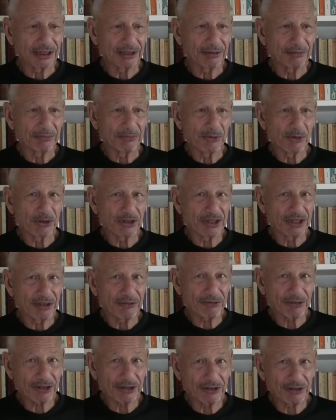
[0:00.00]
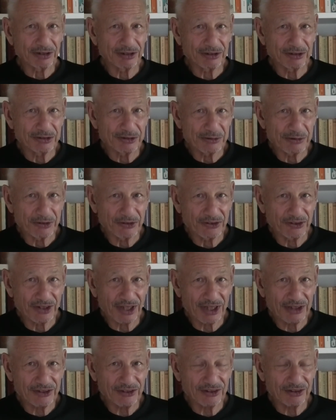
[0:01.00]
more difficult to
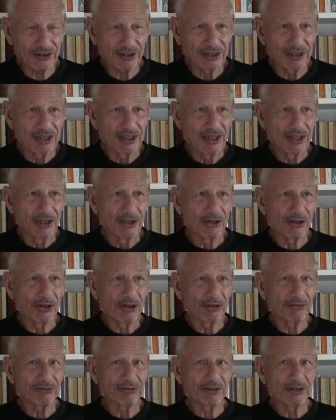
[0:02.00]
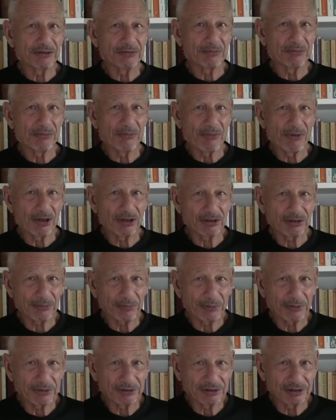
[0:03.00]
assess, often
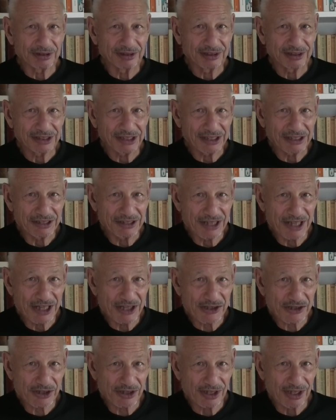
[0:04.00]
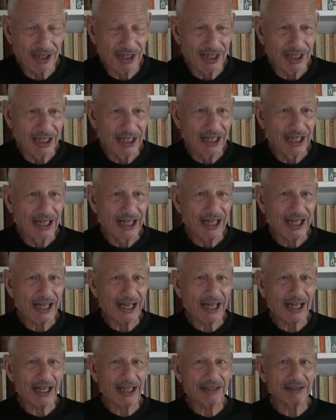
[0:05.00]
multiple in nature,
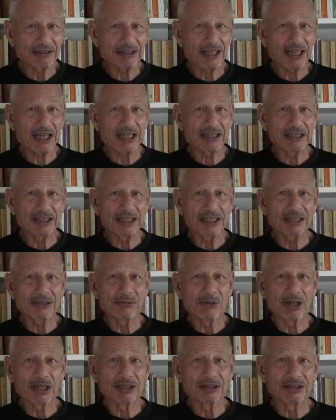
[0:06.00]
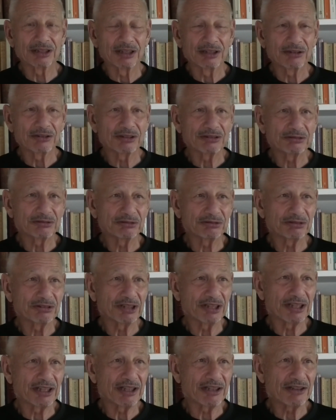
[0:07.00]
and can lead one
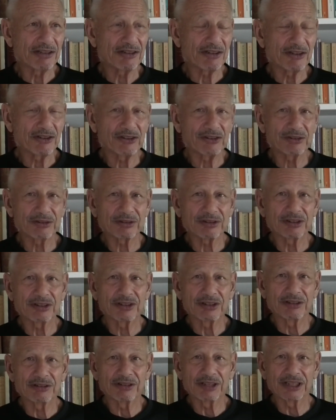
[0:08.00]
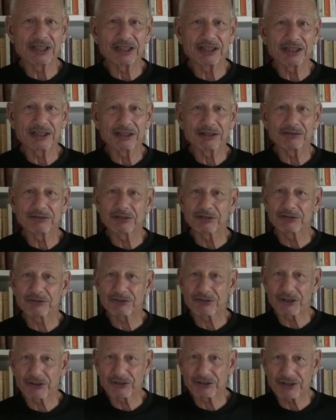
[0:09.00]
with a certain degree of
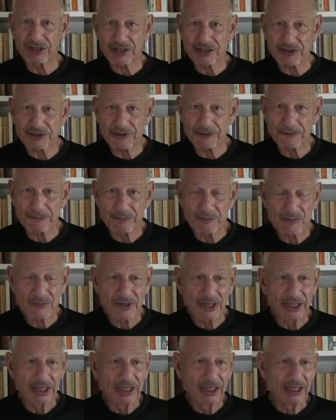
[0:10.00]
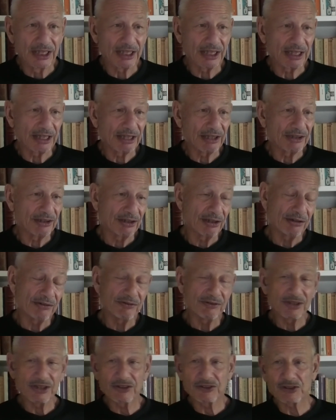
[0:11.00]
frustration.
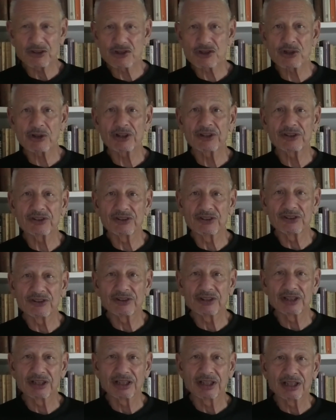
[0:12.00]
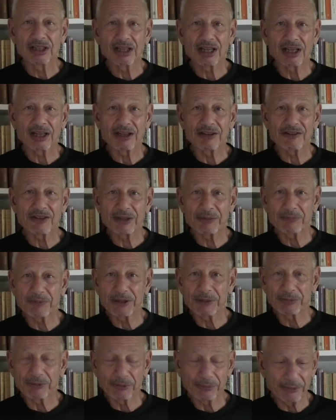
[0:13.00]
these are choices that
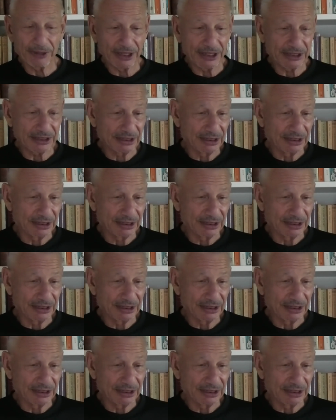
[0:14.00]
people make.